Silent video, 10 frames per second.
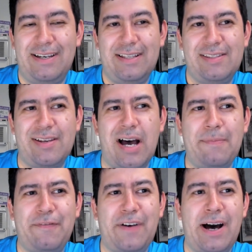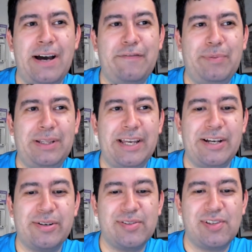top five
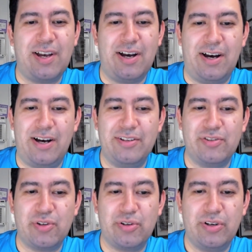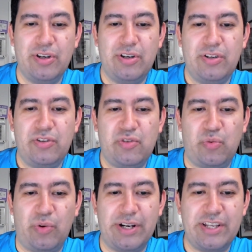players under
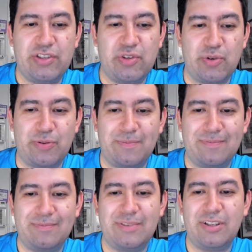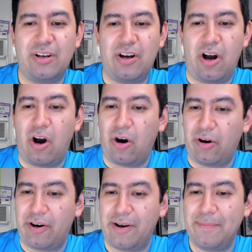22.
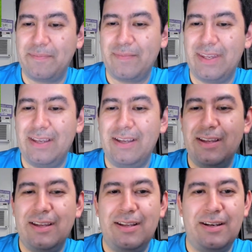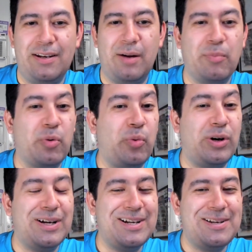Arg. Number
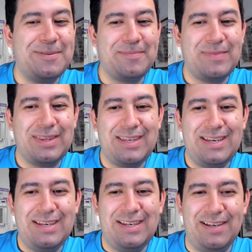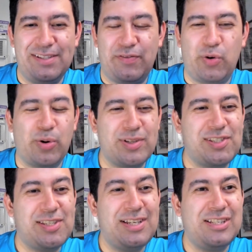one is, of
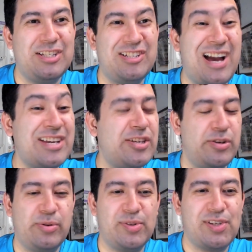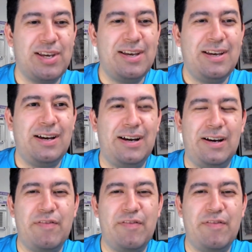course, Jack Hughes of